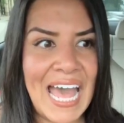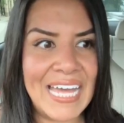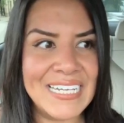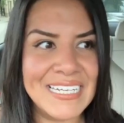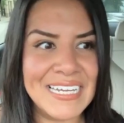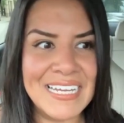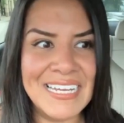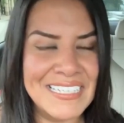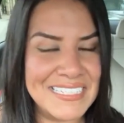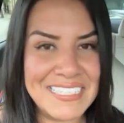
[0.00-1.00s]
And
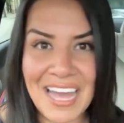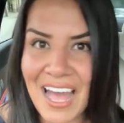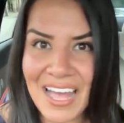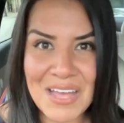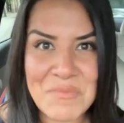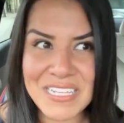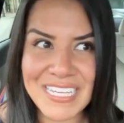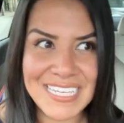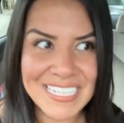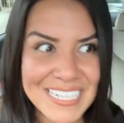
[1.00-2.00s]
yeah, I
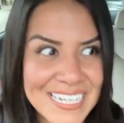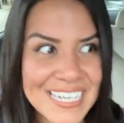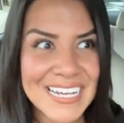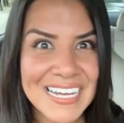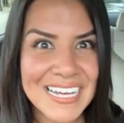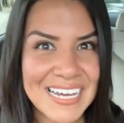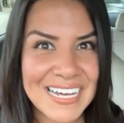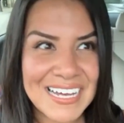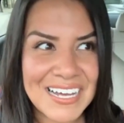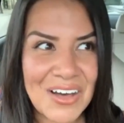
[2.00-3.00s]
mean, like,
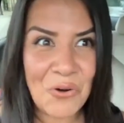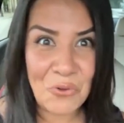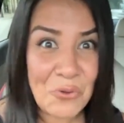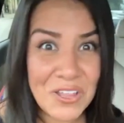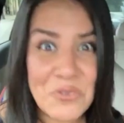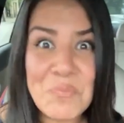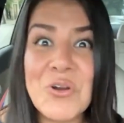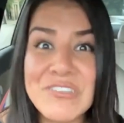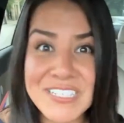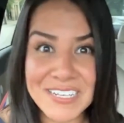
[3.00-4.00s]
a whole other
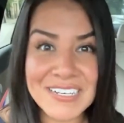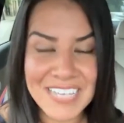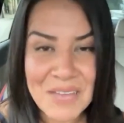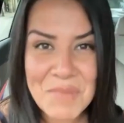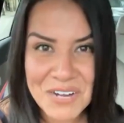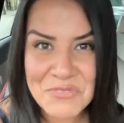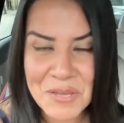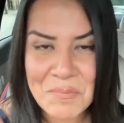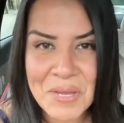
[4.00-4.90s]
person came out of